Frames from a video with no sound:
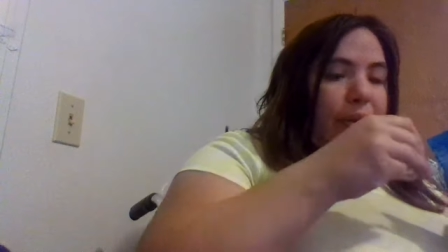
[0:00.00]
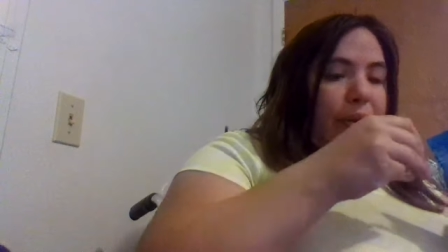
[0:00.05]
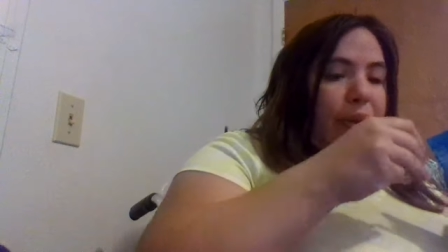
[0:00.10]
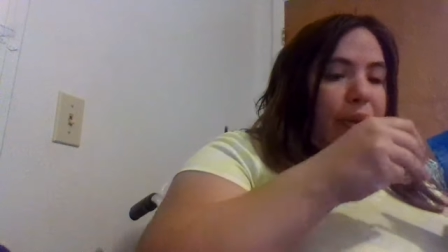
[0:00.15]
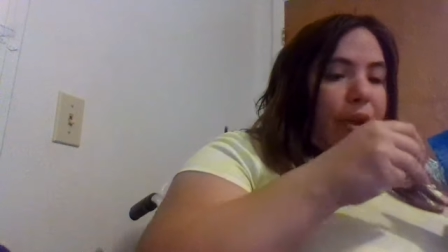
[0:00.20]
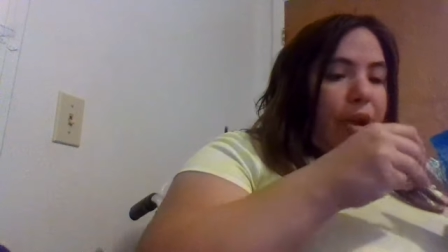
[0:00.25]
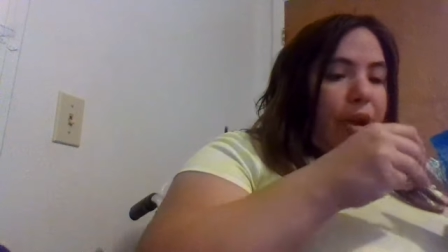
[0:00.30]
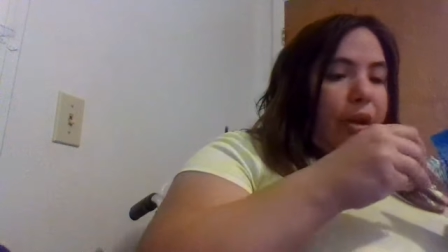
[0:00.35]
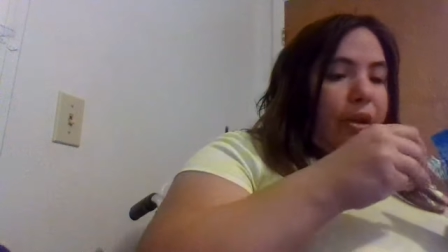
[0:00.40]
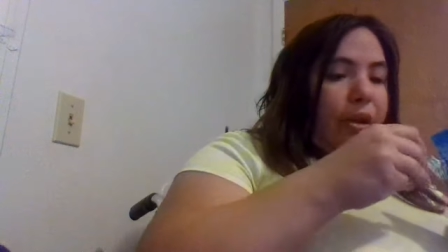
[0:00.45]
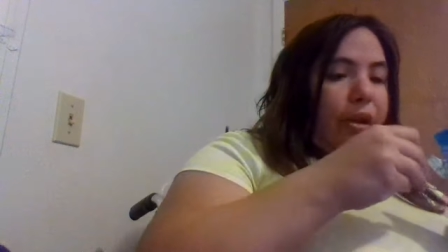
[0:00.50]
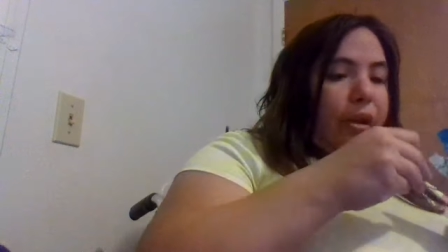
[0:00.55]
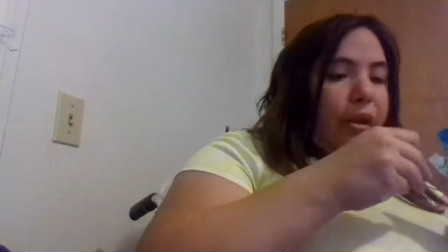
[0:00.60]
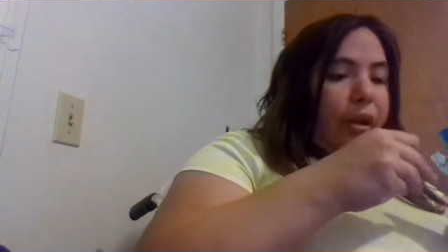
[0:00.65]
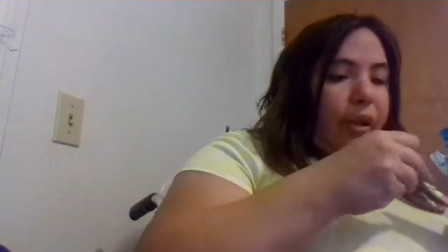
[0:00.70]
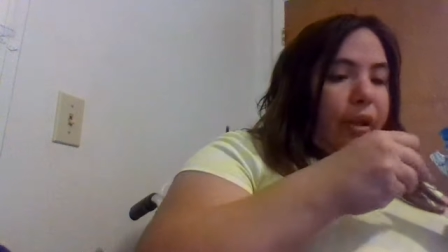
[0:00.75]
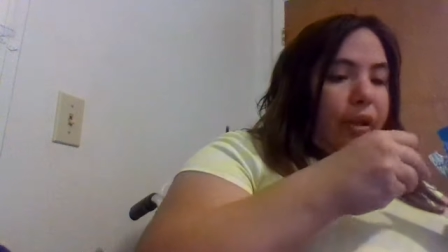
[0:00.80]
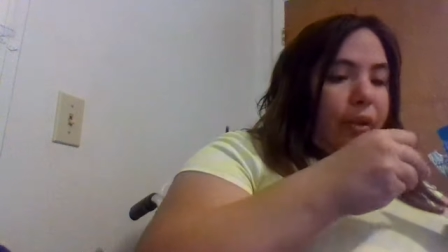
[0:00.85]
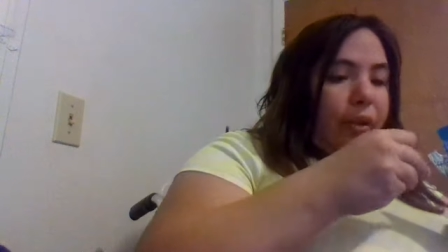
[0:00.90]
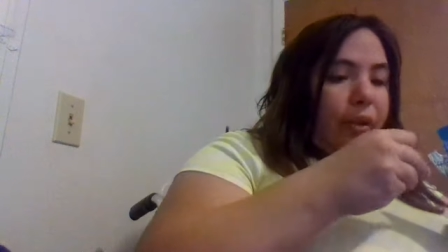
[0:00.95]
not cooked. I
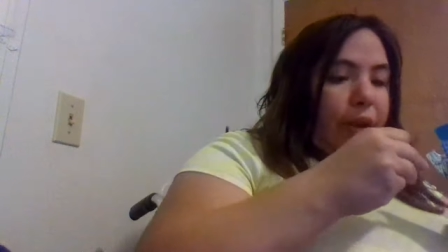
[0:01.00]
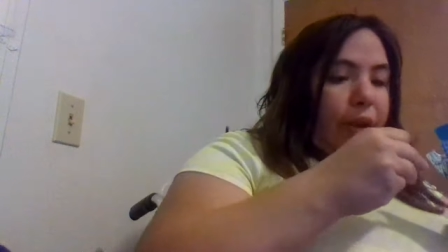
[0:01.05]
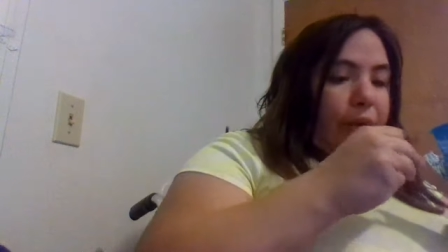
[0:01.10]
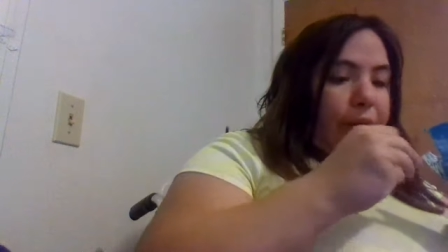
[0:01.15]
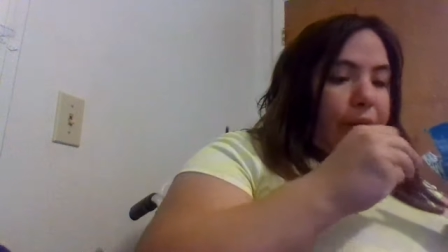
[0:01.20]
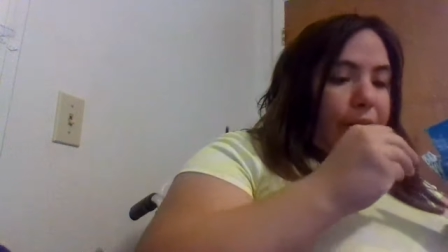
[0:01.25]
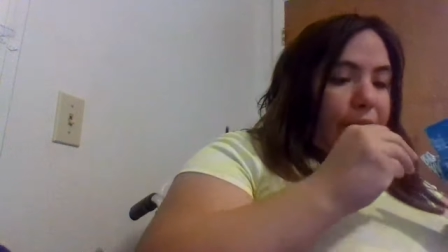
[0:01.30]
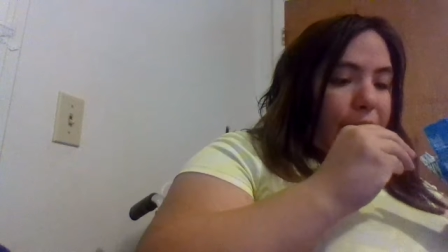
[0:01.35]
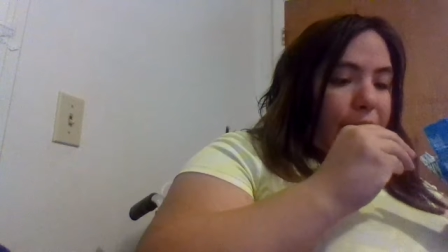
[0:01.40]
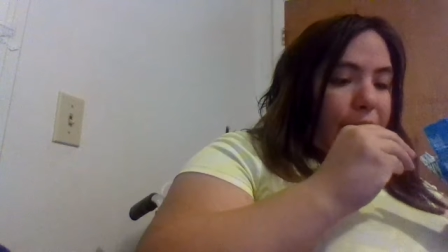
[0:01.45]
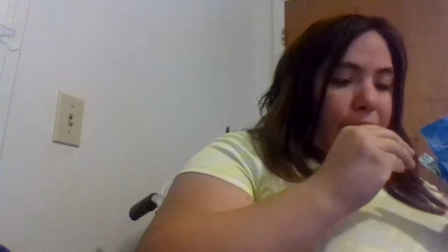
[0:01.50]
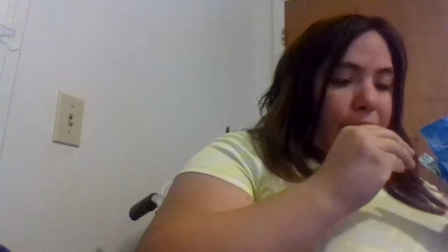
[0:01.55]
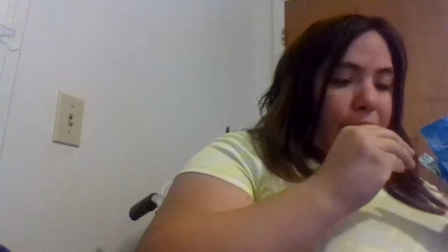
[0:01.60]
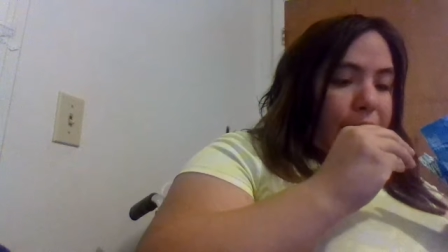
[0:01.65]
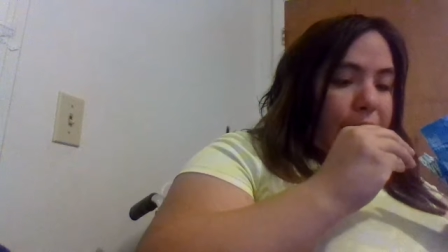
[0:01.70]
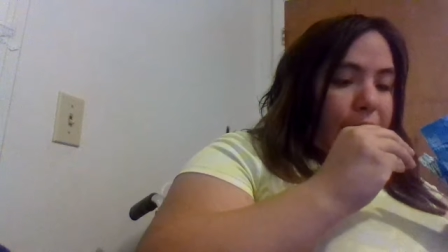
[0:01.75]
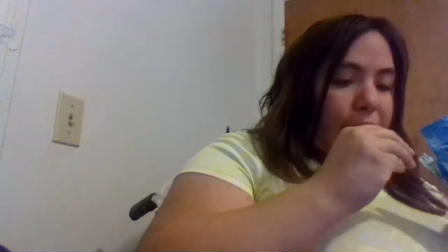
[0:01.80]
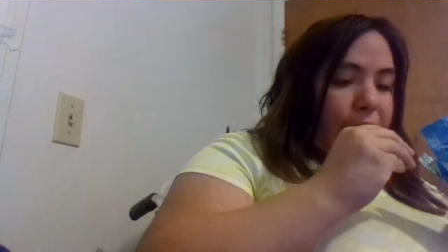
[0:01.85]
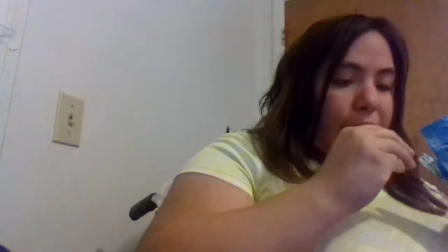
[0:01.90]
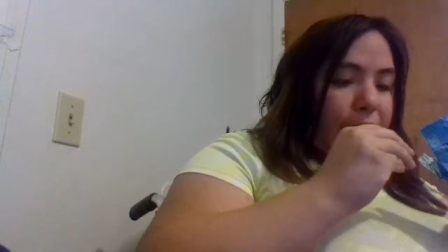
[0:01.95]
didn't know that was a
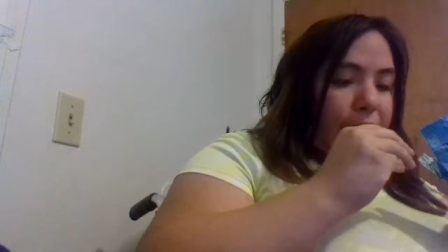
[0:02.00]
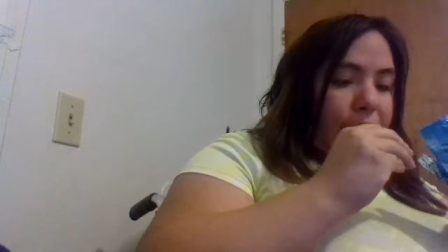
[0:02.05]
thing.